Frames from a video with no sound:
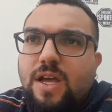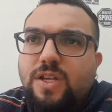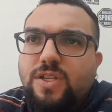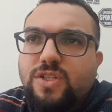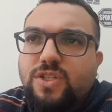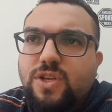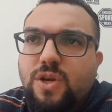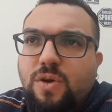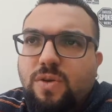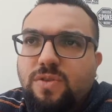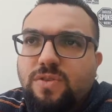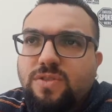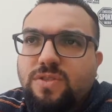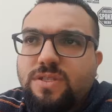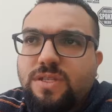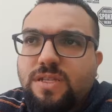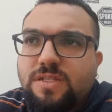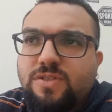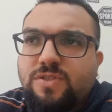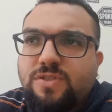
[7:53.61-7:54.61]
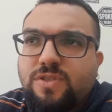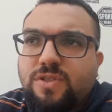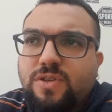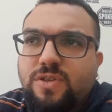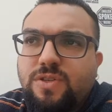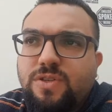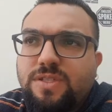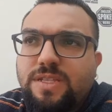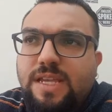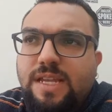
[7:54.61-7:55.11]
Jones
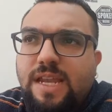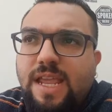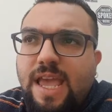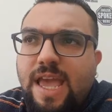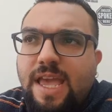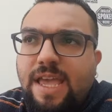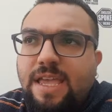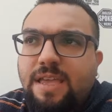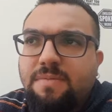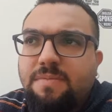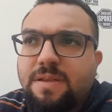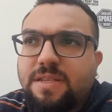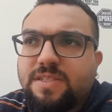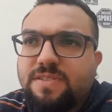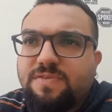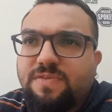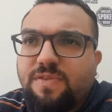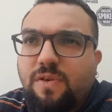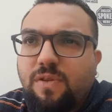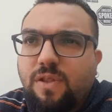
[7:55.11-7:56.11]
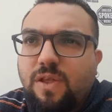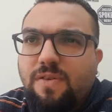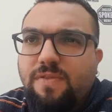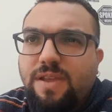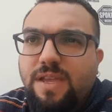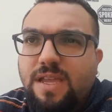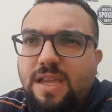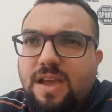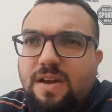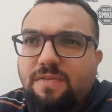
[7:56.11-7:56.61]
introduced an aim as
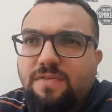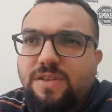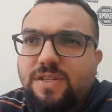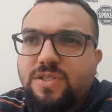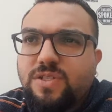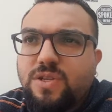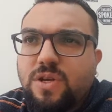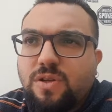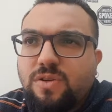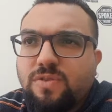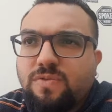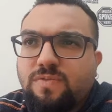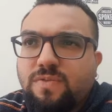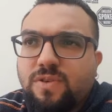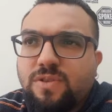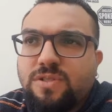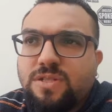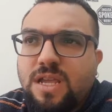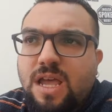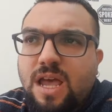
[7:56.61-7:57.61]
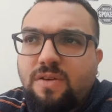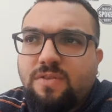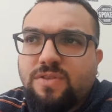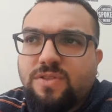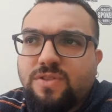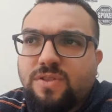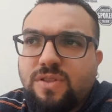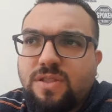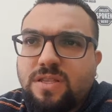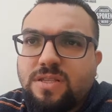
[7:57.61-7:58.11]
following: we don't want our
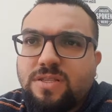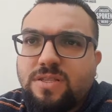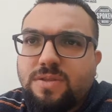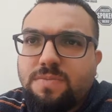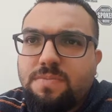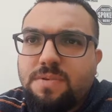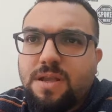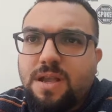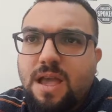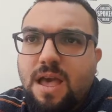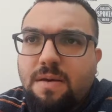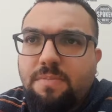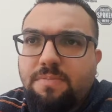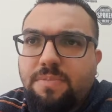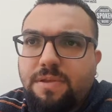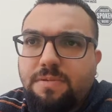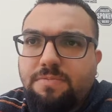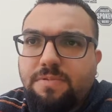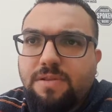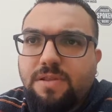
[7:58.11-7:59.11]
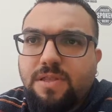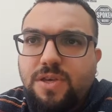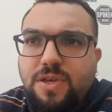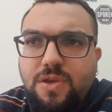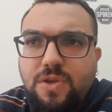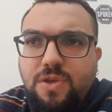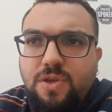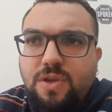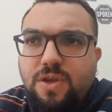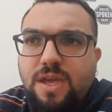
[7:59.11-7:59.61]
students to become people
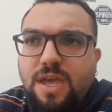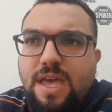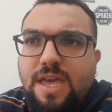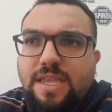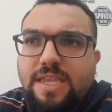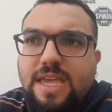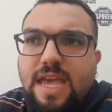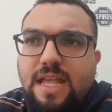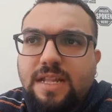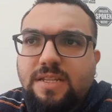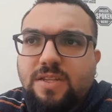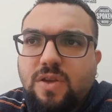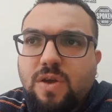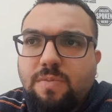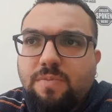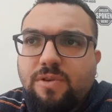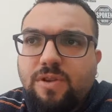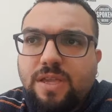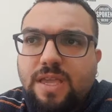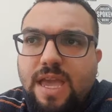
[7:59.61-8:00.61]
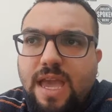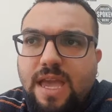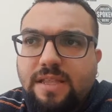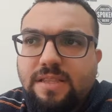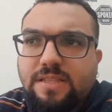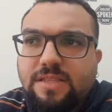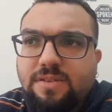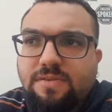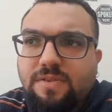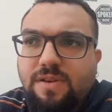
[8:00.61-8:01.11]
who can't communicate
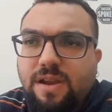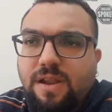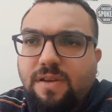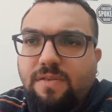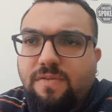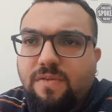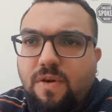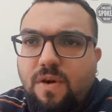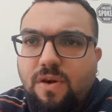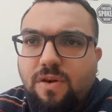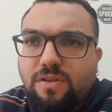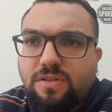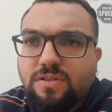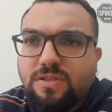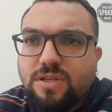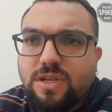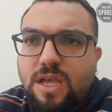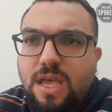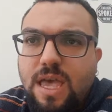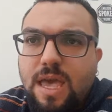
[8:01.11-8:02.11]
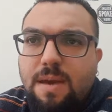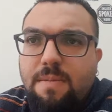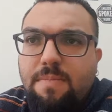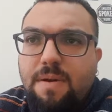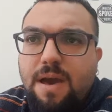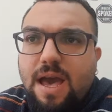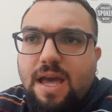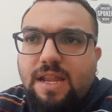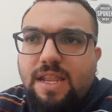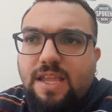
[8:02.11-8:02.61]
in the real world,
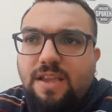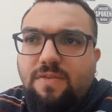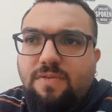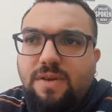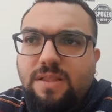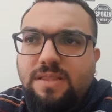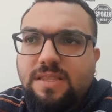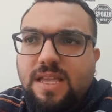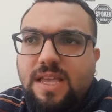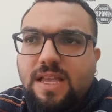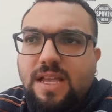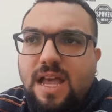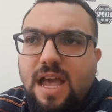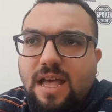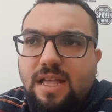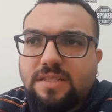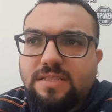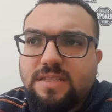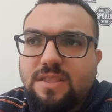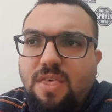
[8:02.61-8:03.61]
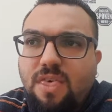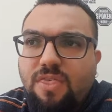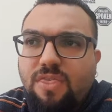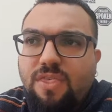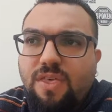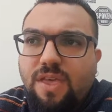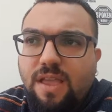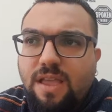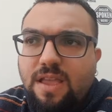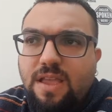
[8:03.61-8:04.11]
panic when they can't
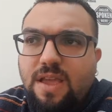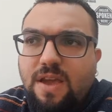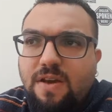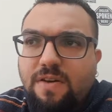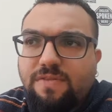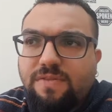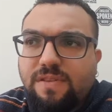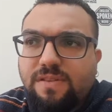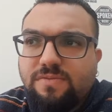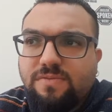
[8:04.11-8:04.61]
think of the